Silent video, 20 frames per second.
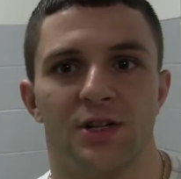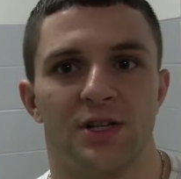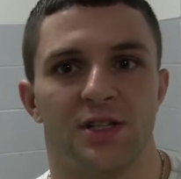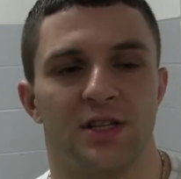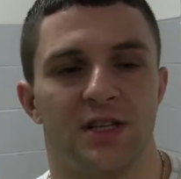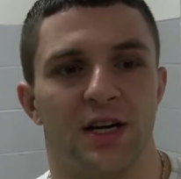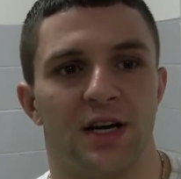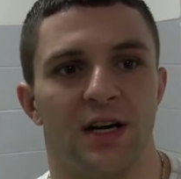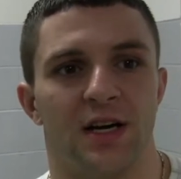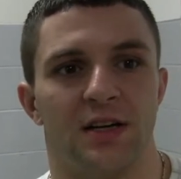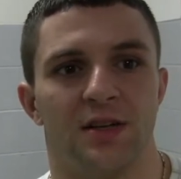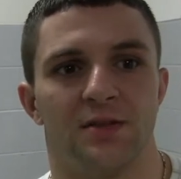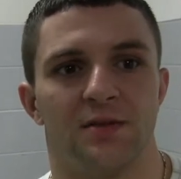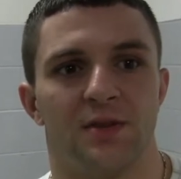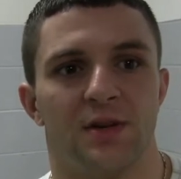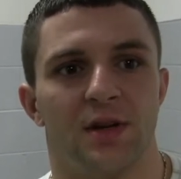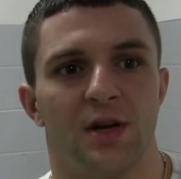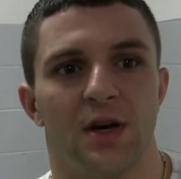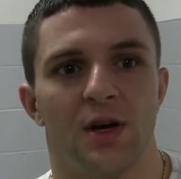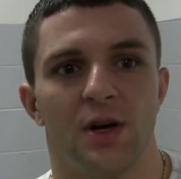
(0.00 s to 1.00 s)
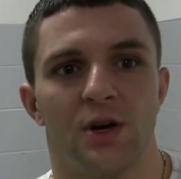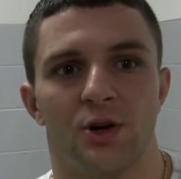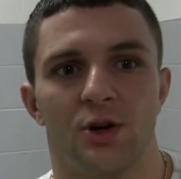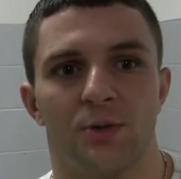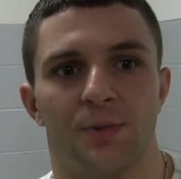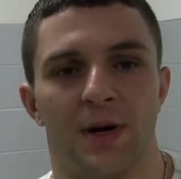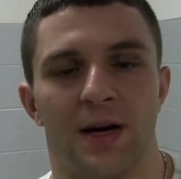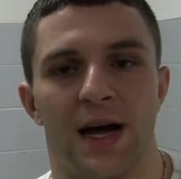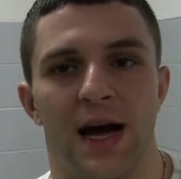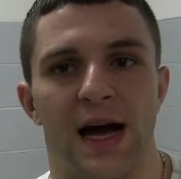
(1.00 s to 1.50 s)
just a
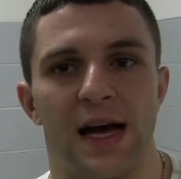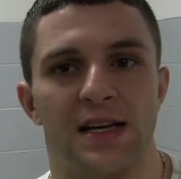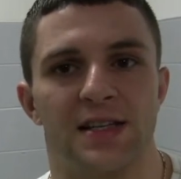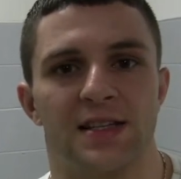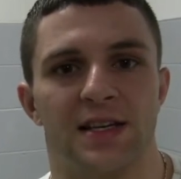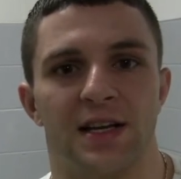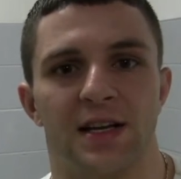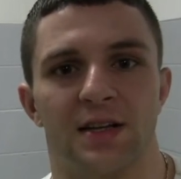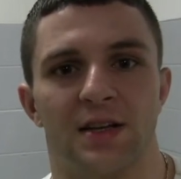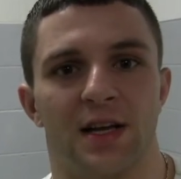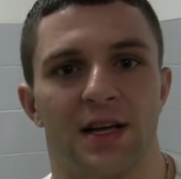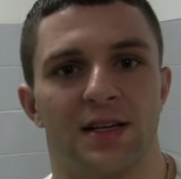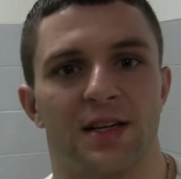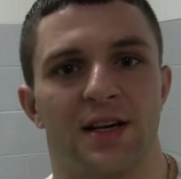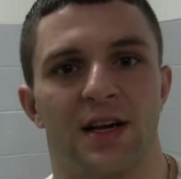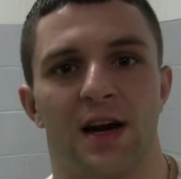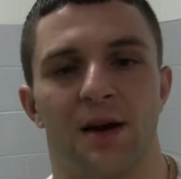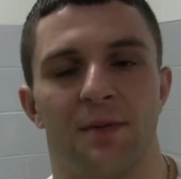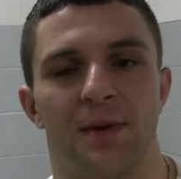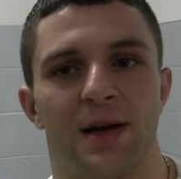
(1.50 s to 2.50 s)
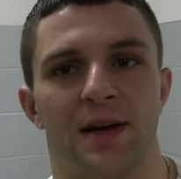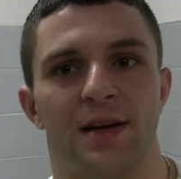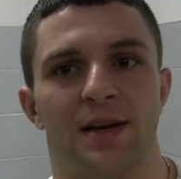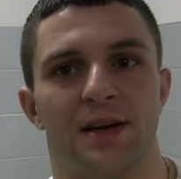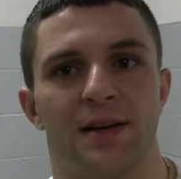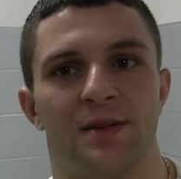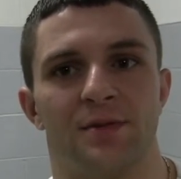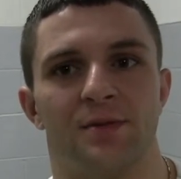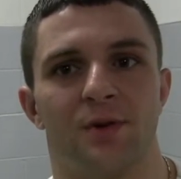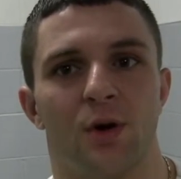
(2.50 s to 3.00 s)
group of guys that like to come in
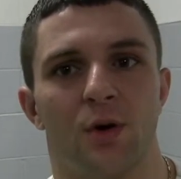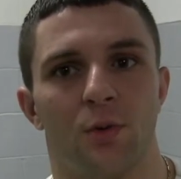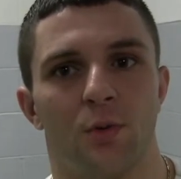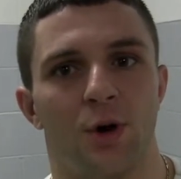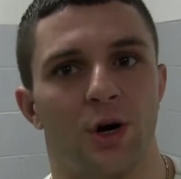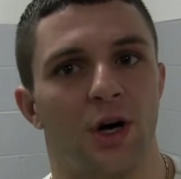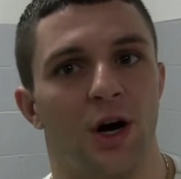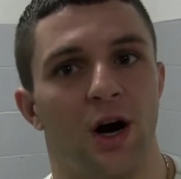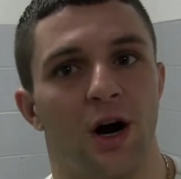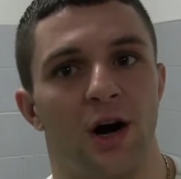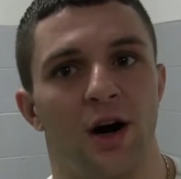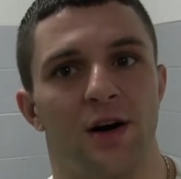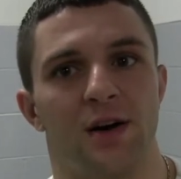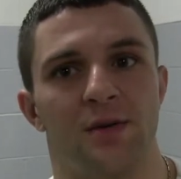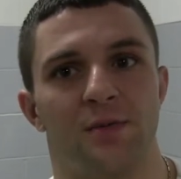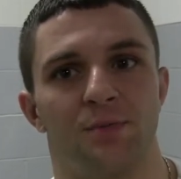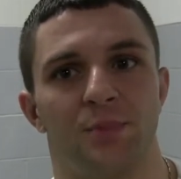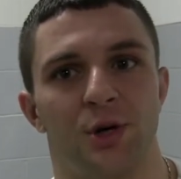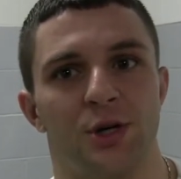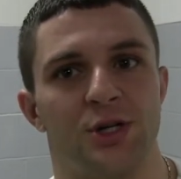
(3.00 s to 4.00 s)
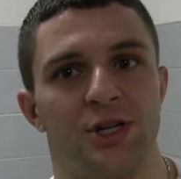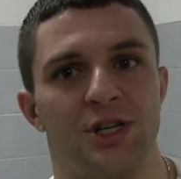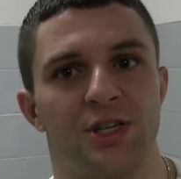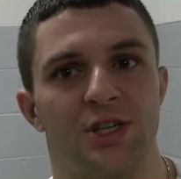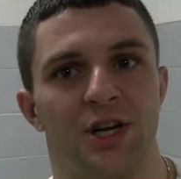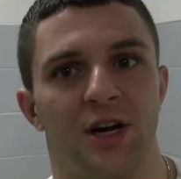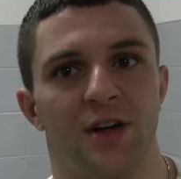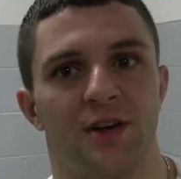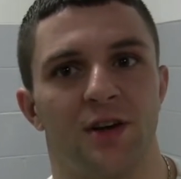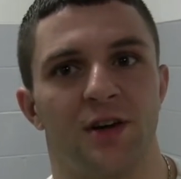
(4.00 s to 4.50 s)
and work hard and push
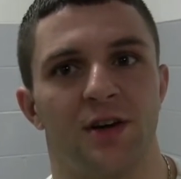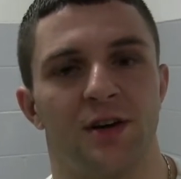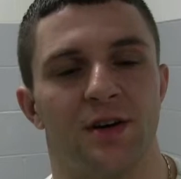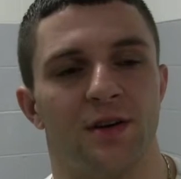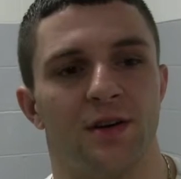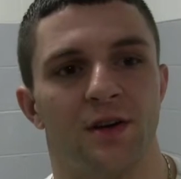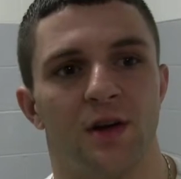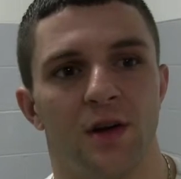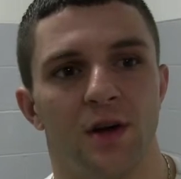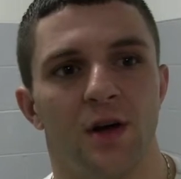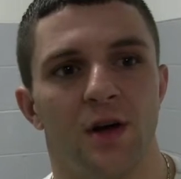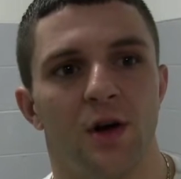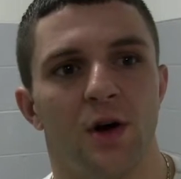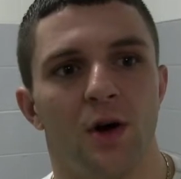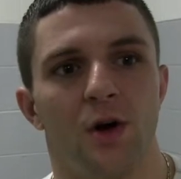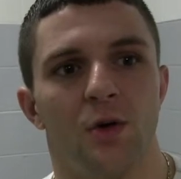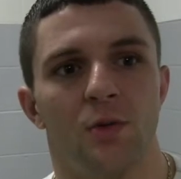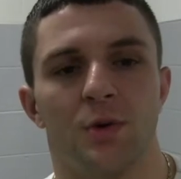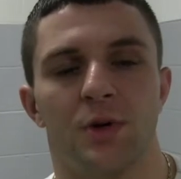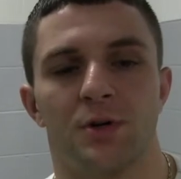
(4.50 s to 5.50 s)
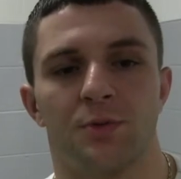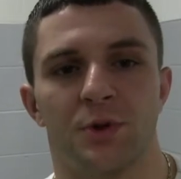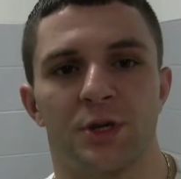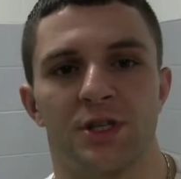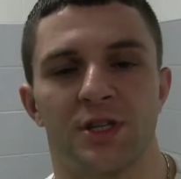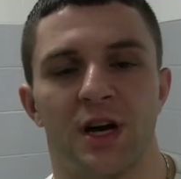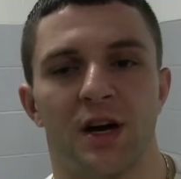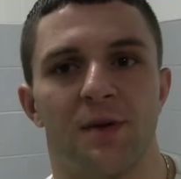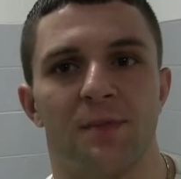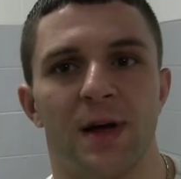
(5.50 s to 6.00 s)
each other, and we're, we're
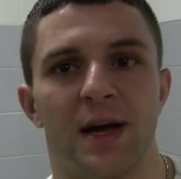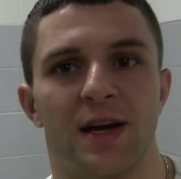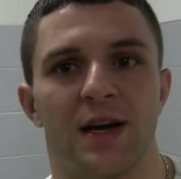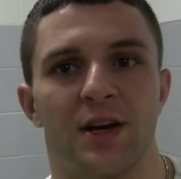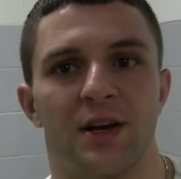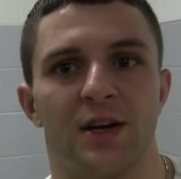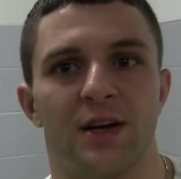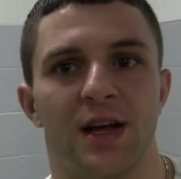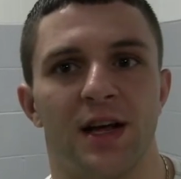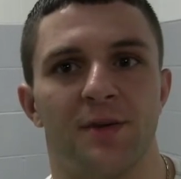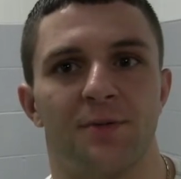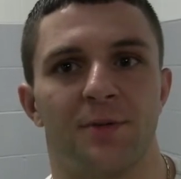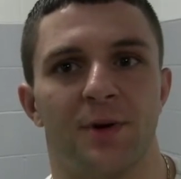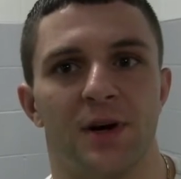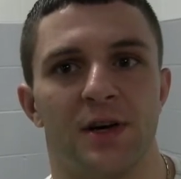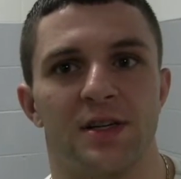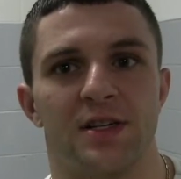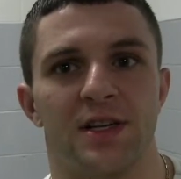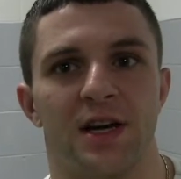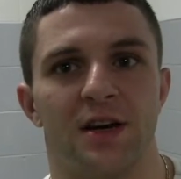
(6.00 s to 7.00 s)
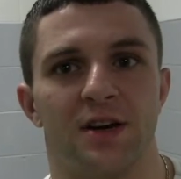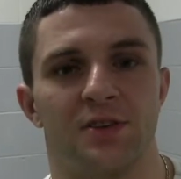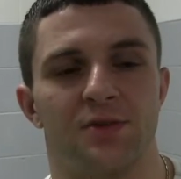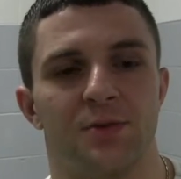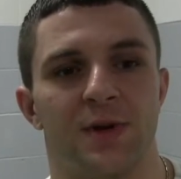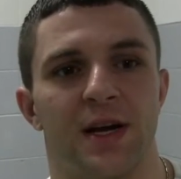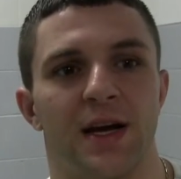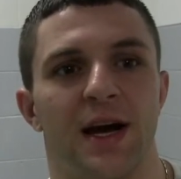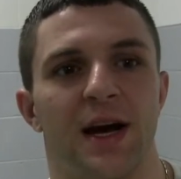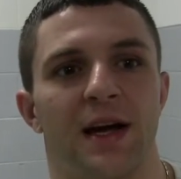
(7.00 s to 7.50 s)
starting to make a good name for ourselves.
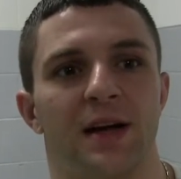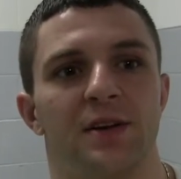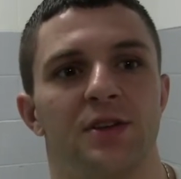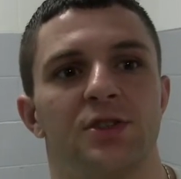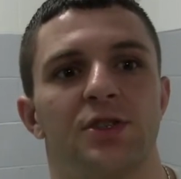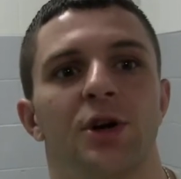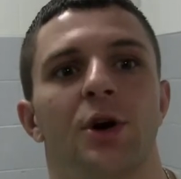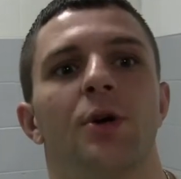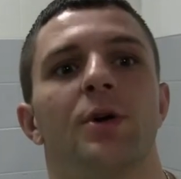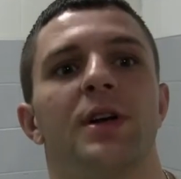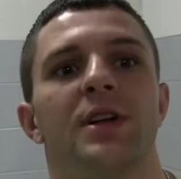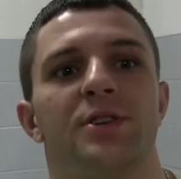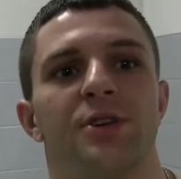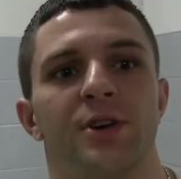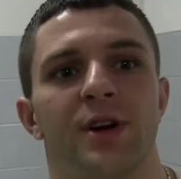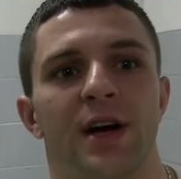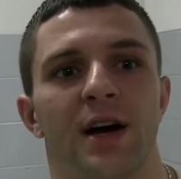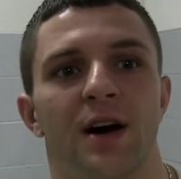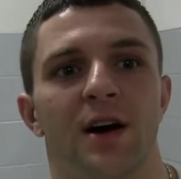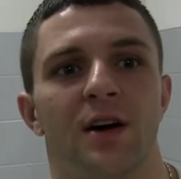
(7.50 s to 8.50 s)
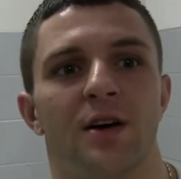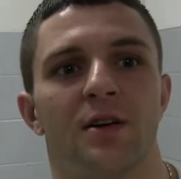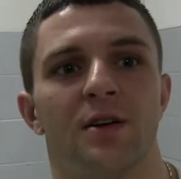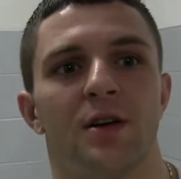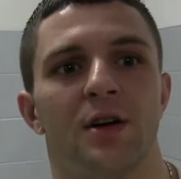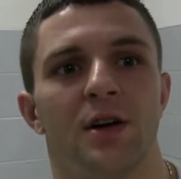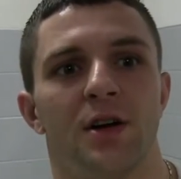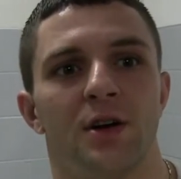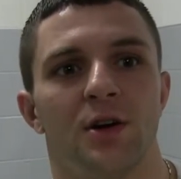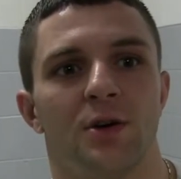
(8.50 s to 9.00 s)
We got Tony Darnell,
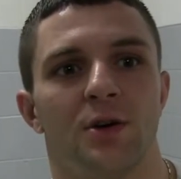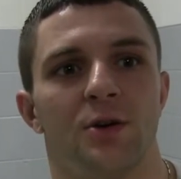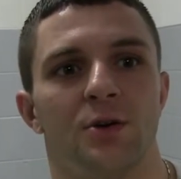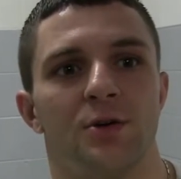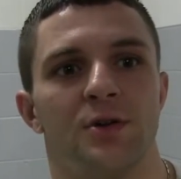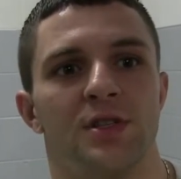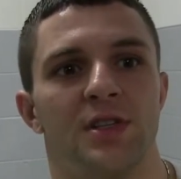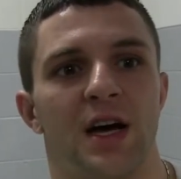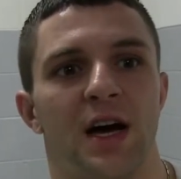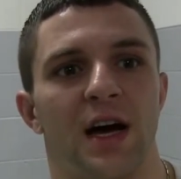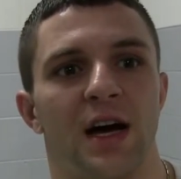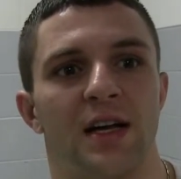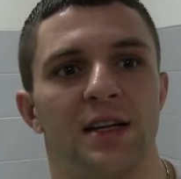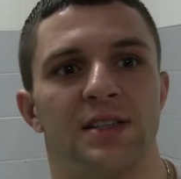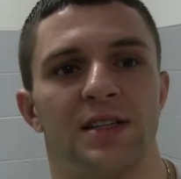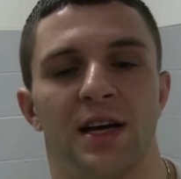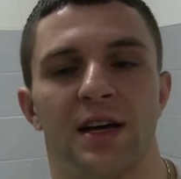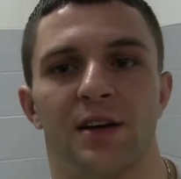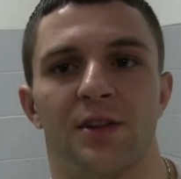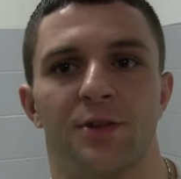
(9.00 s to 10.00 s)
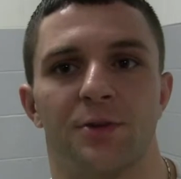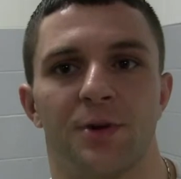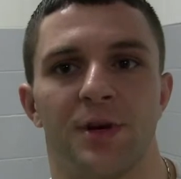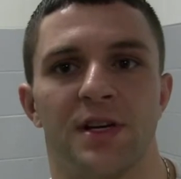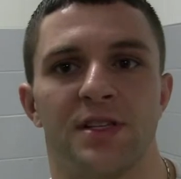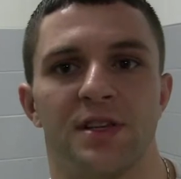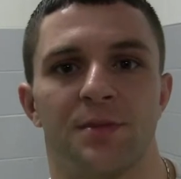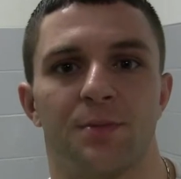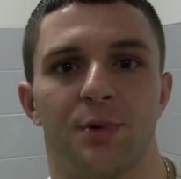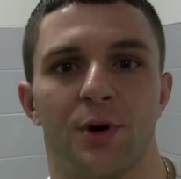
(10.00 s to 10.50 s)
who's uh, ten and
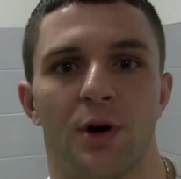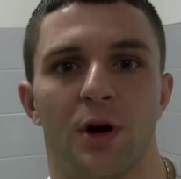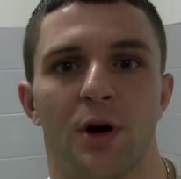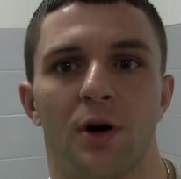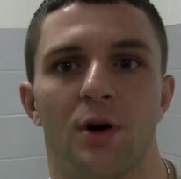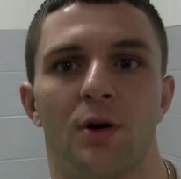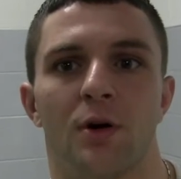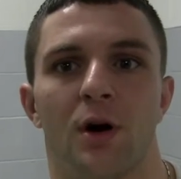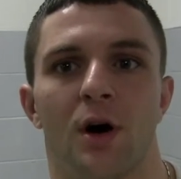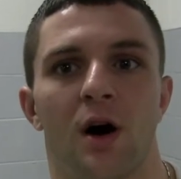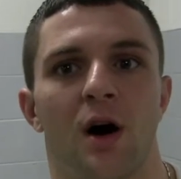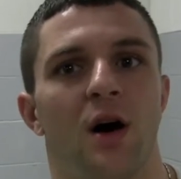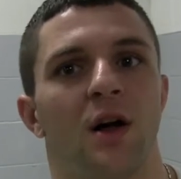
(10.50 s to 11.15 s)
three as a pro.